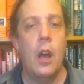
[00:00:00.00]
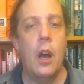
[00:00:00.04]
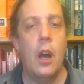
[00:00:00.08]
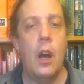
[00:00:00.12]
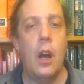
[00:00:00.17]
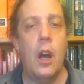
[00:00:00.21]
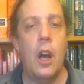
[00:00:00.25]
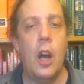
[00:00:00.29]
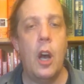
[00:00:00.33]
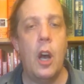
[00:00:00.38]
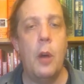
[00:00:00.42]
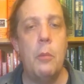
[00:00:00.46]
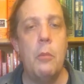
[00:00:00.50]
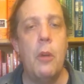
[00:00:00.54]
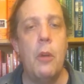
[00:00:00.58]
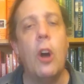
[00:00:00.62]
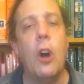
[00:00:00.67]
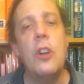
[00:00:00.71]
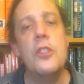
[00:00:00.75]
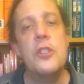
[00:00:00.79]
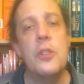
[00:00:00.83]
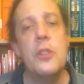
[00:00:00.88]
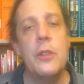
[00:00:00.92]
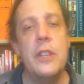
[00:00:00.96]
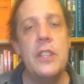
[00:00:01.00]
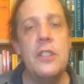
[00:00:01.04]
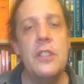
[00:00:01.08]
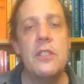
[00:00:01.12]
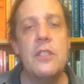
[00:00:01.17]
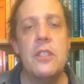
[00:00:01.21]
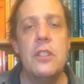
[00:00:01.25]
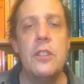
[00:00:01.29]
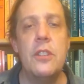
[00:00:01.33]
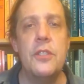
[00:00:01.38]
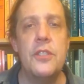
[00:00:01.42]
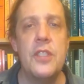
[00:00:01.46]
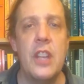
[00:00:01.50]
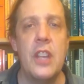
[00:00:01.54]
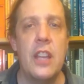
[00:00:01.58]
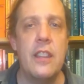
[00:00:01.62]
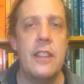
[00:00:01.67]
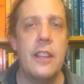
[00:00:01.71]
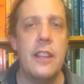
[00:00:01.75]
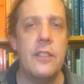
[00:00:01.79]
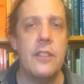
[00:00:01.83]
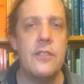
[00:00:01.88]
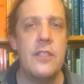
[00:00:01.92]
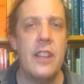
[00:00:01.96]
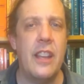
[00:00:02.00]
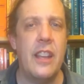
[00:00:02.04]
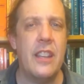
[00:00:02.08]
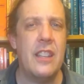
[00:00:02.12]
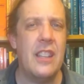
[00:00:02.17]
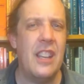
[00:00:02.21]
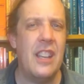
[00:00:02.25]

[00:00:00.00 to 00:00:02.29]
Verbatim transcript: Um, also, he still say things like,